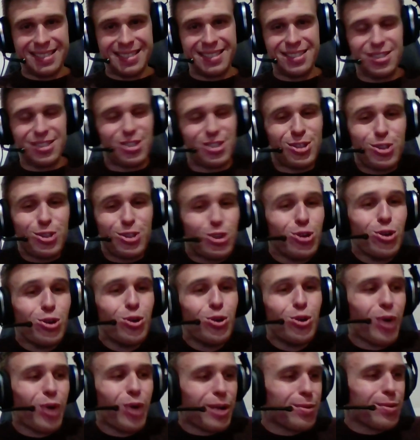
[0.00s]
Just do
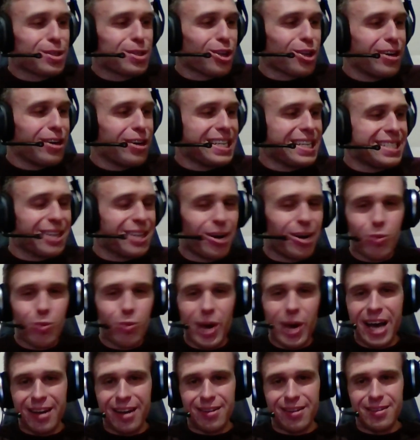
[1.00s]
what was already done
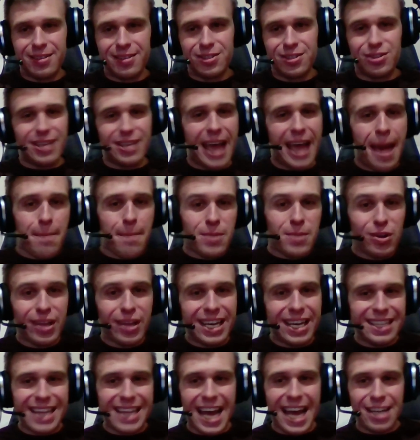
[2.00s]
well. Just
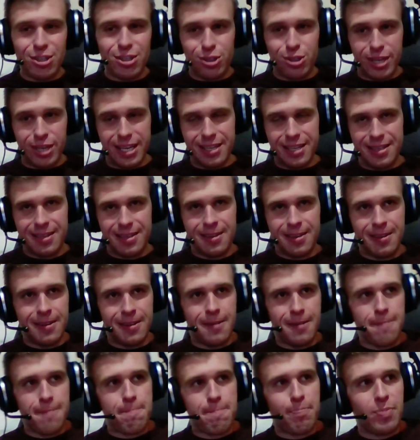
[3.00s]
emulate that shit.
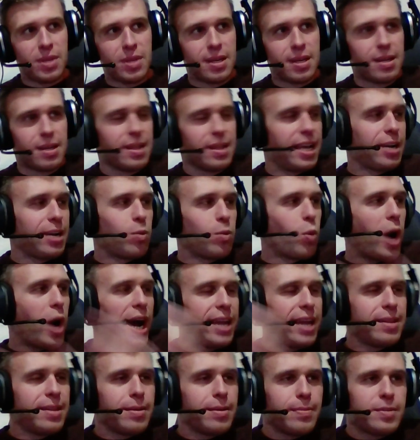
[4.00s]
Like
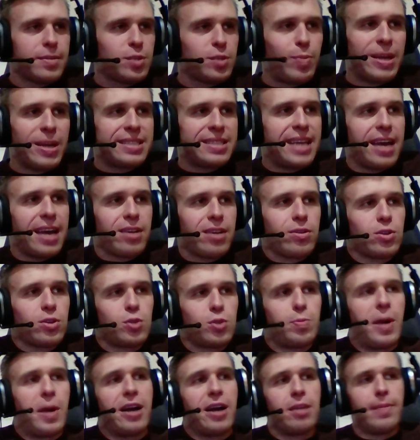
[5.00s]
why the spectacular
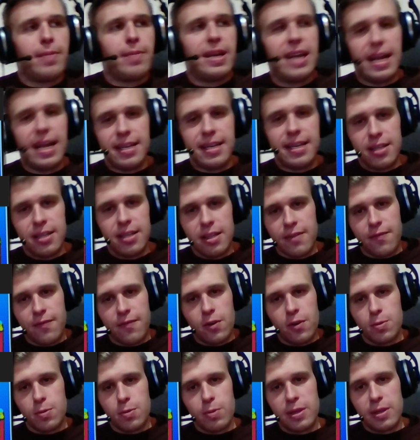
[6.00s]
Spider-Man ended in the
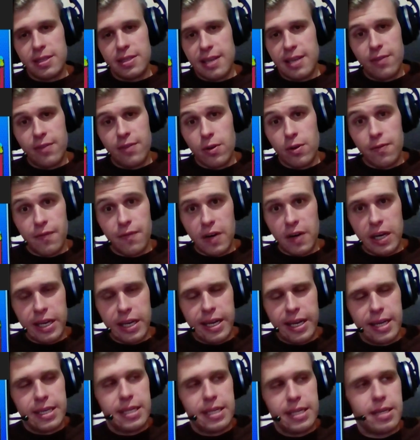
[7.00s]
first place, I have no fucking
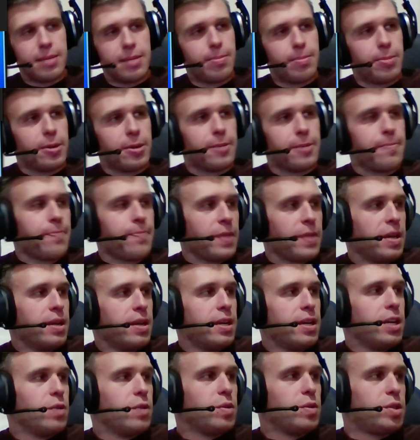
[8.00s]
idea, but
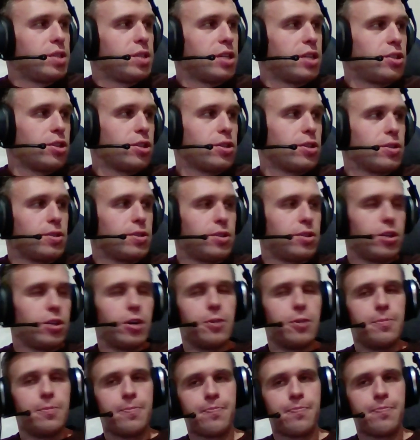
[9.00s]
it was such a good show.